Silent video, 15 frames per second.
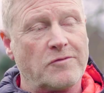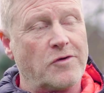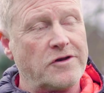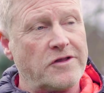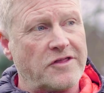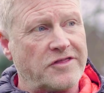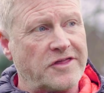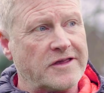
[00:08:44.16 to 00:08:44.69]
one
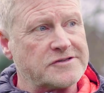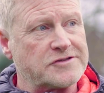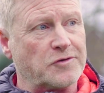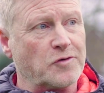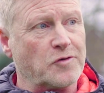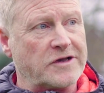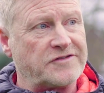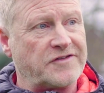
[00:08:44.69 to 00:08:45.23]
of the things that
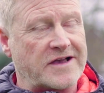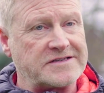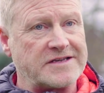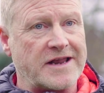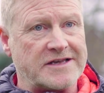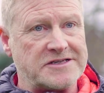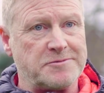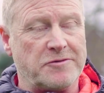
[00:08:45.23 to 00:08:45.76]
always
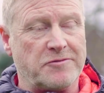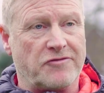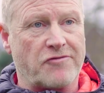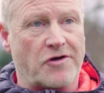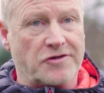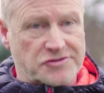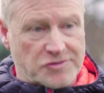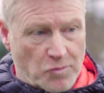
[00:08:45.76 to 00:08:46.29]
fascinates me with
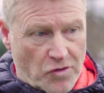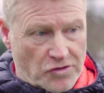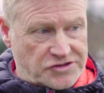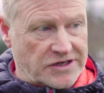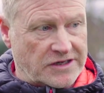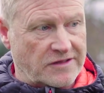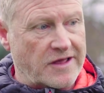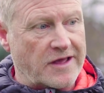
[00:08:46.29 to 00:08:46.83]
runners and
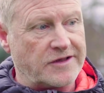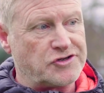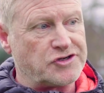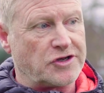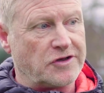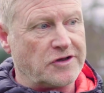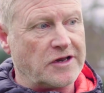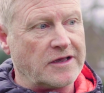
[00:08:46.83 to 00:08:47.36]
watching their
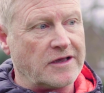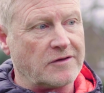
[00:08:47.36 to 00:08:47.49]
journey,